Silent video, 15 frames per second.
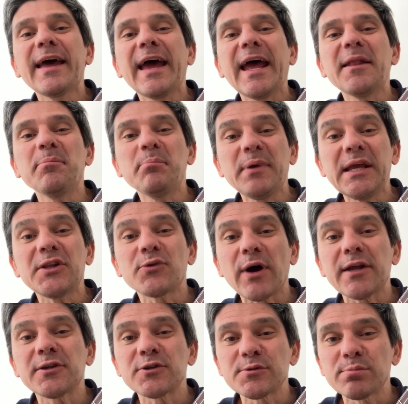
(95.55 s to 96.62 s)
and beat
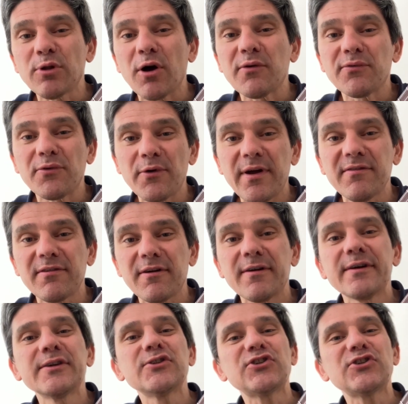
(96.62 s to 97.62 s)
writer's block forever,